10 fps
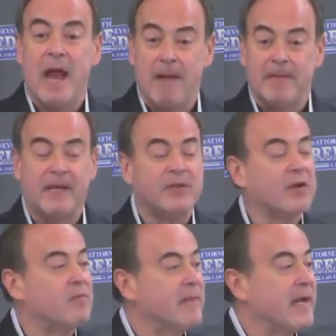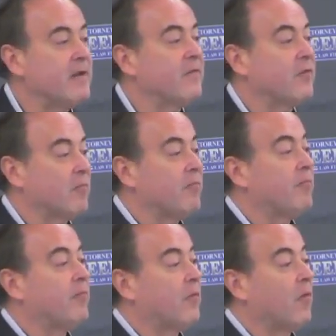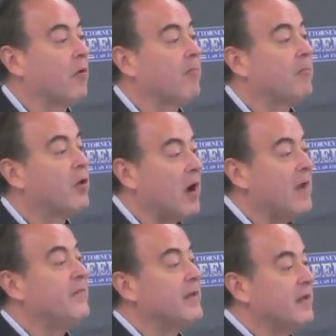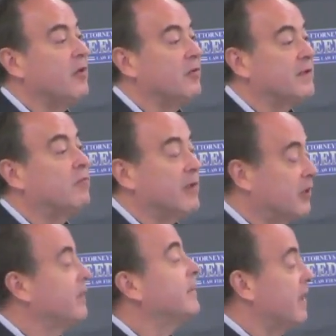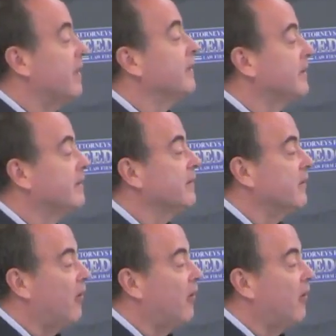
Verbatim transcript: eminent domain for private use, which it does,